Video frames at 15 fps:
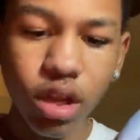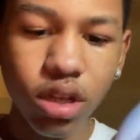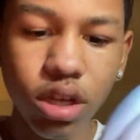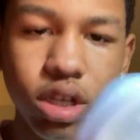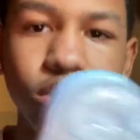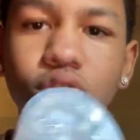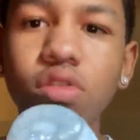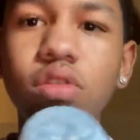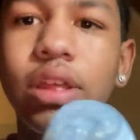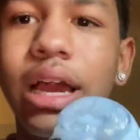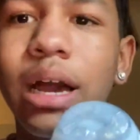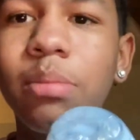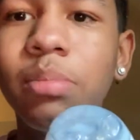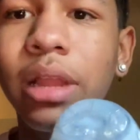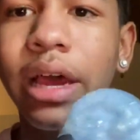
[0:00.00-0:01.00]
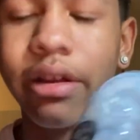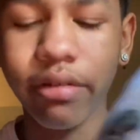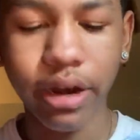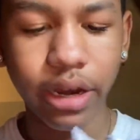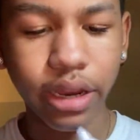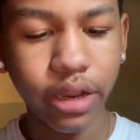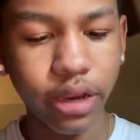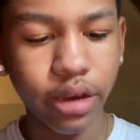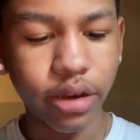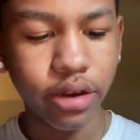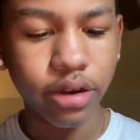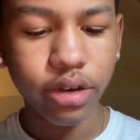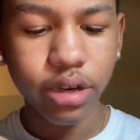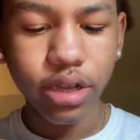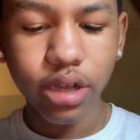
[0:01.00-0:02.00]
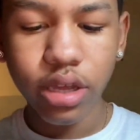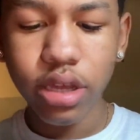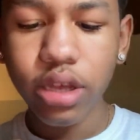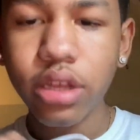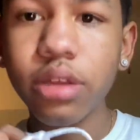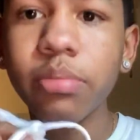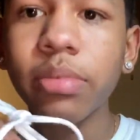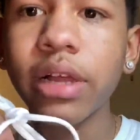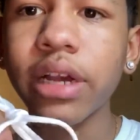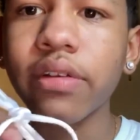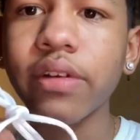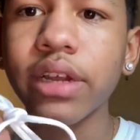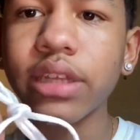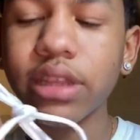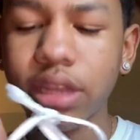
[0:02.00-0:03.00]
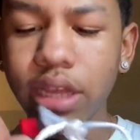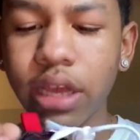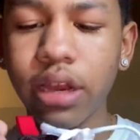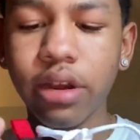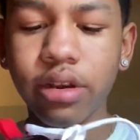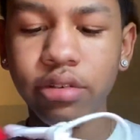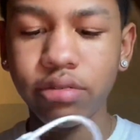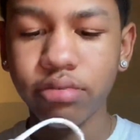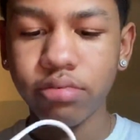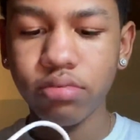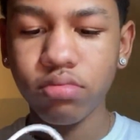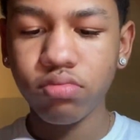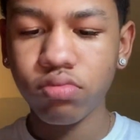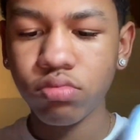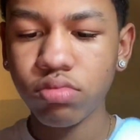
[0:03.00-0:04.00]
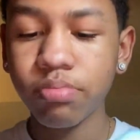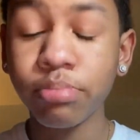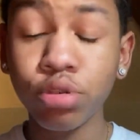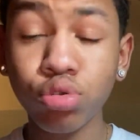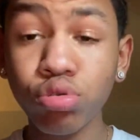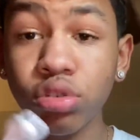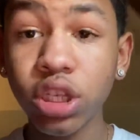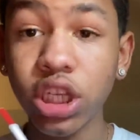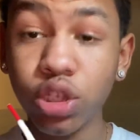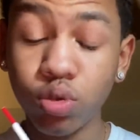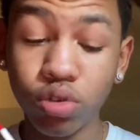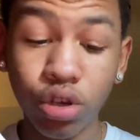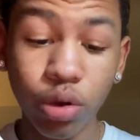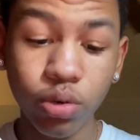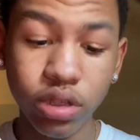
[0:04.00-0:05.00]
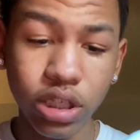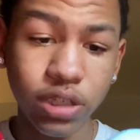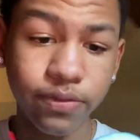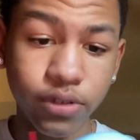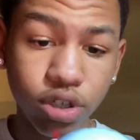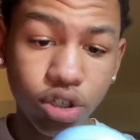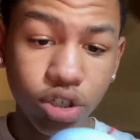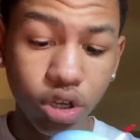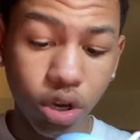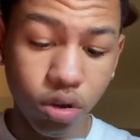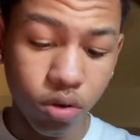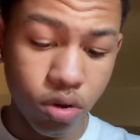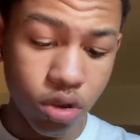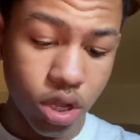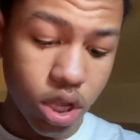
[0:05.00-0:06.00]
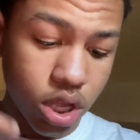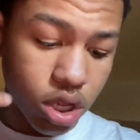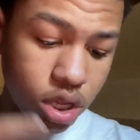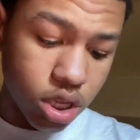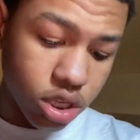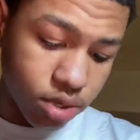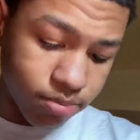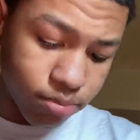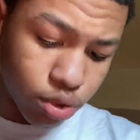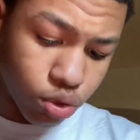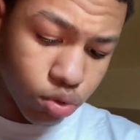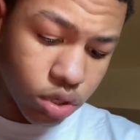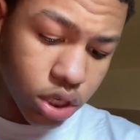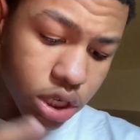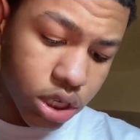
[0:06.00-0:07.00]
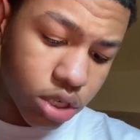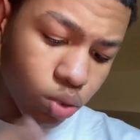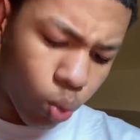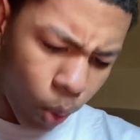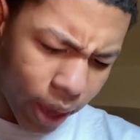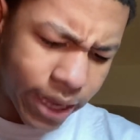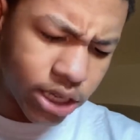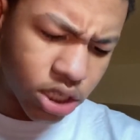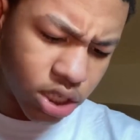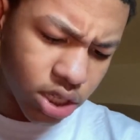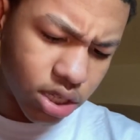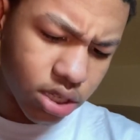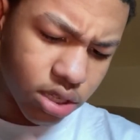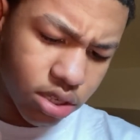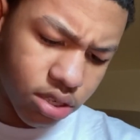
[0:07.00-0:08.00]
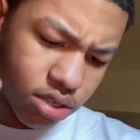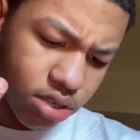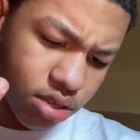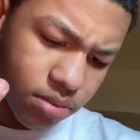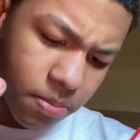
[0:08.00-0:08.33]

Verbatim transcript: Cause you know they got black right here, black right there. Blue jeans would go with these for sure. Some blue jeans, white jeans.